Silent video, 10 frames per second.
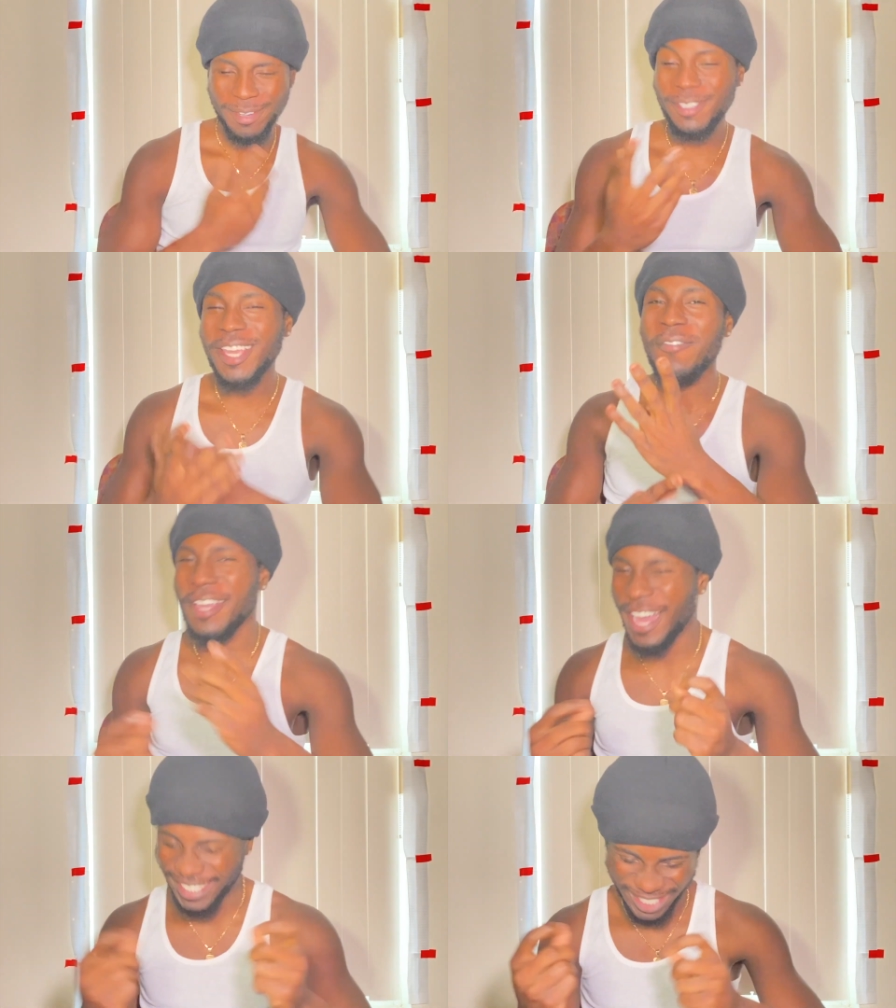Looks like we
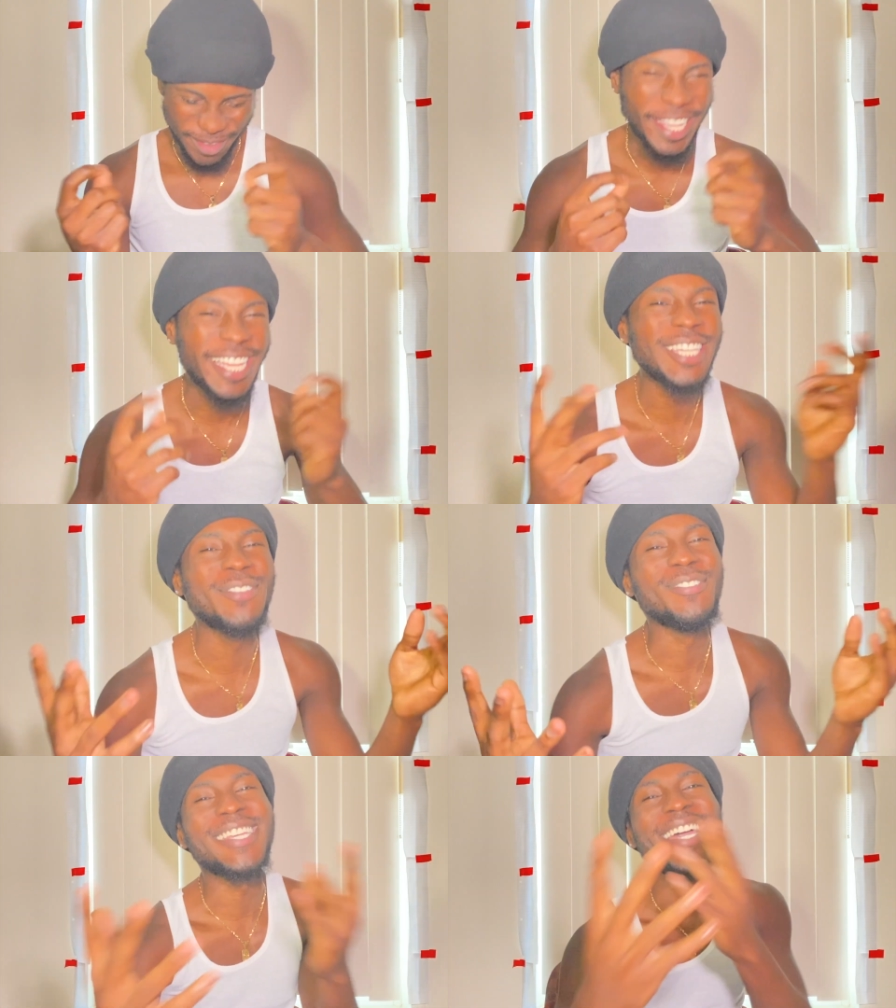got some daily
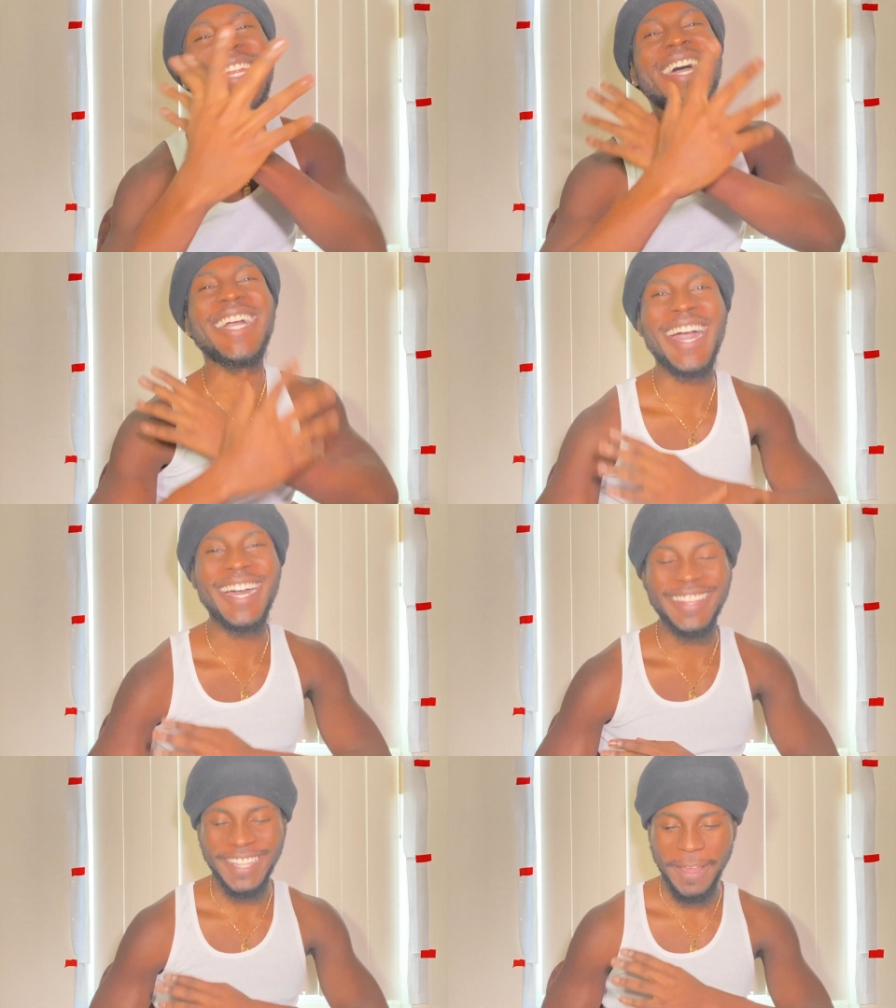dose of internet. God
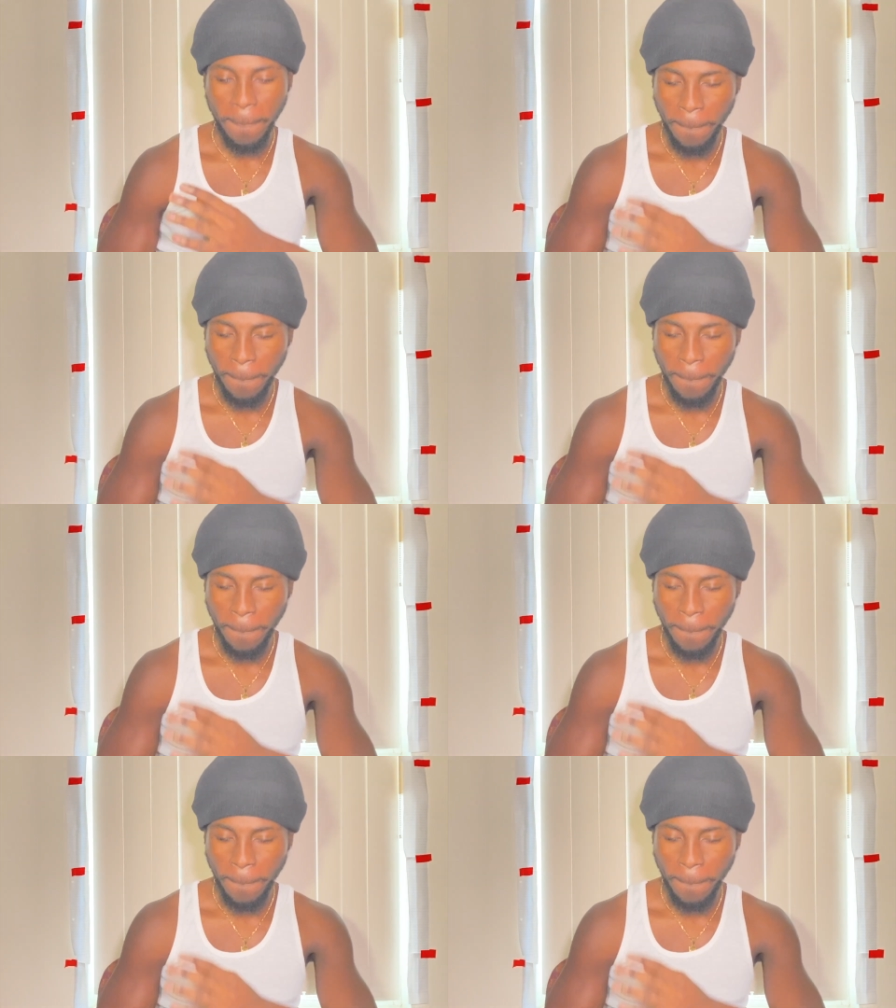damn.